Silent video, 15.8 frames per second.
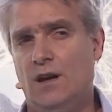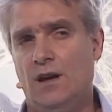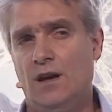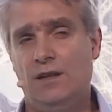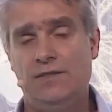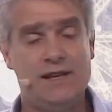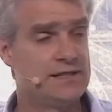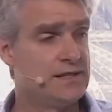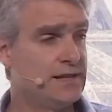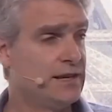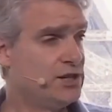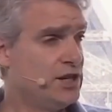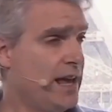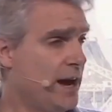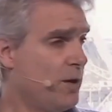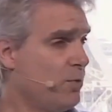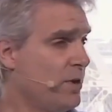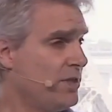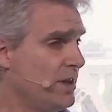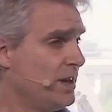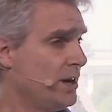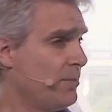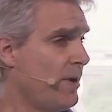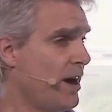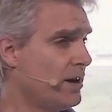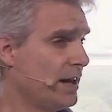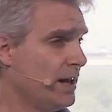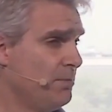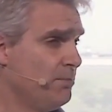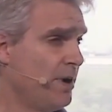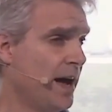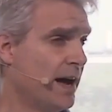And that's essentially how we think about
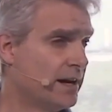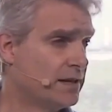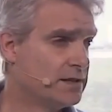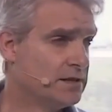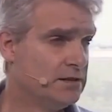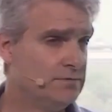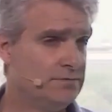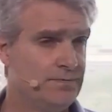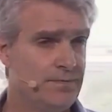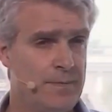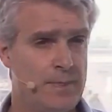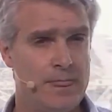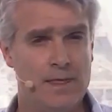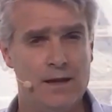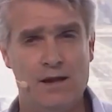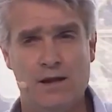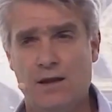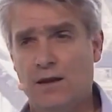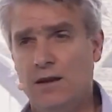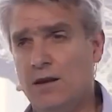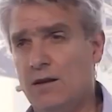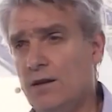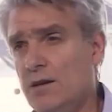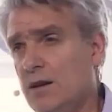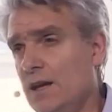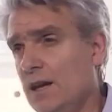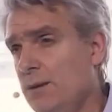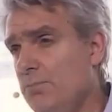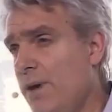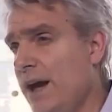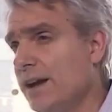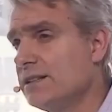impact.
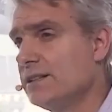Impact